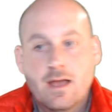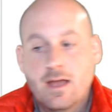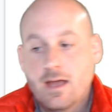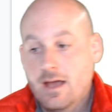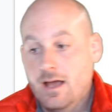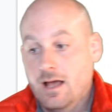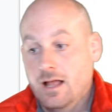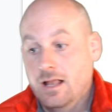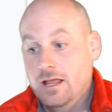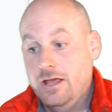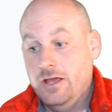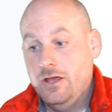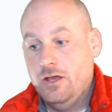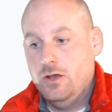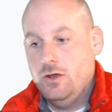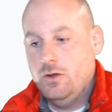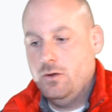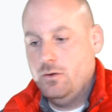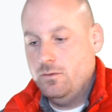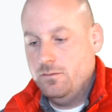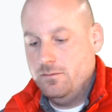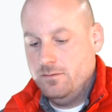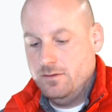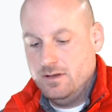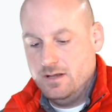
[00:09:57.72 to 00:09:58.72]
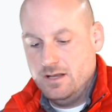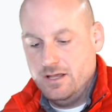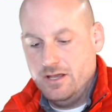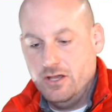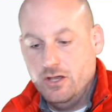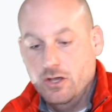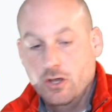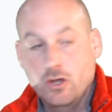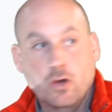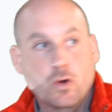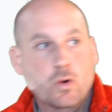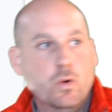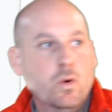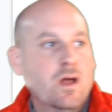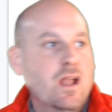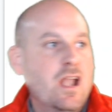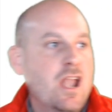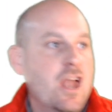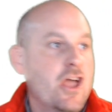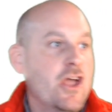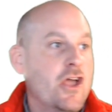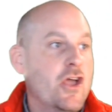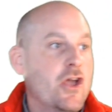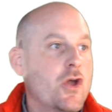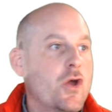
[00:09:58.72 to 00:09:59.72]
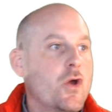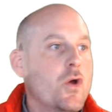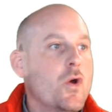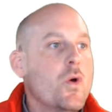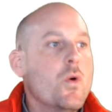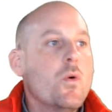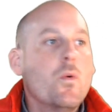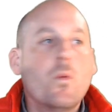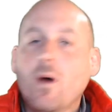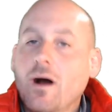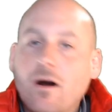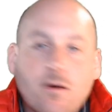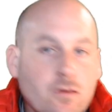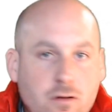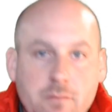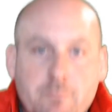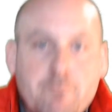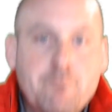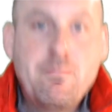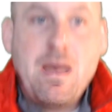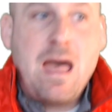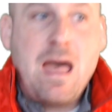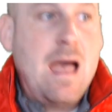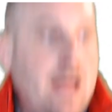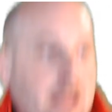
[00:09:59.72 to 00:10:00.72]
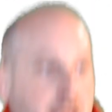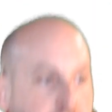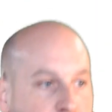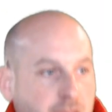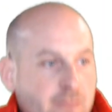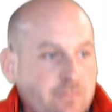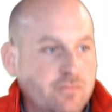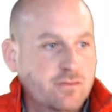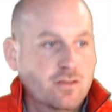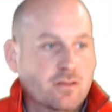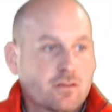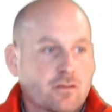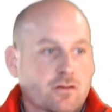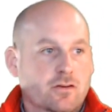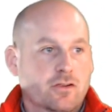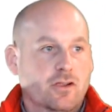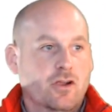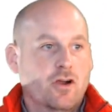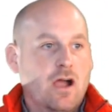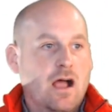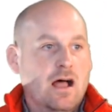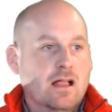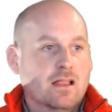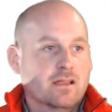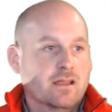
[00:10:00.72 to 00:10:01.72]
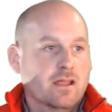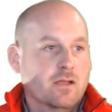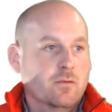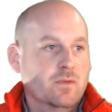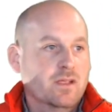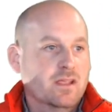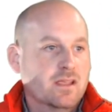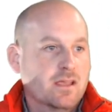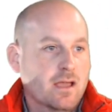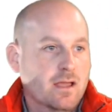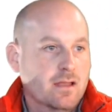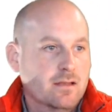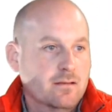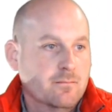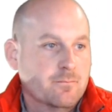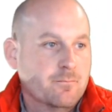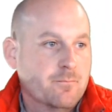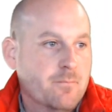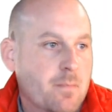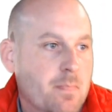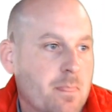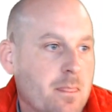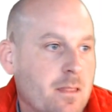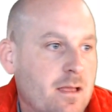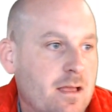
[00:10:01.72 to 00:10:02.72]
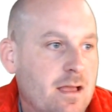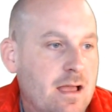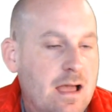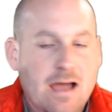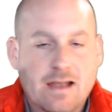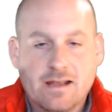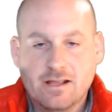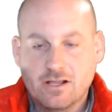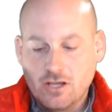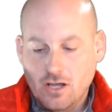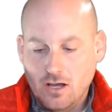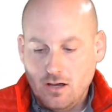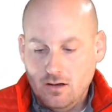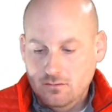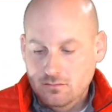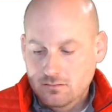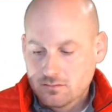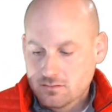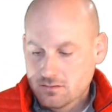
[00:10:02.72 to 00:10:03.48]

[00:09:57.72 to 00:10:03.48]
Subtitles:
Hello, hello, hello. Welcome back after your holiday weekend. How'd it go?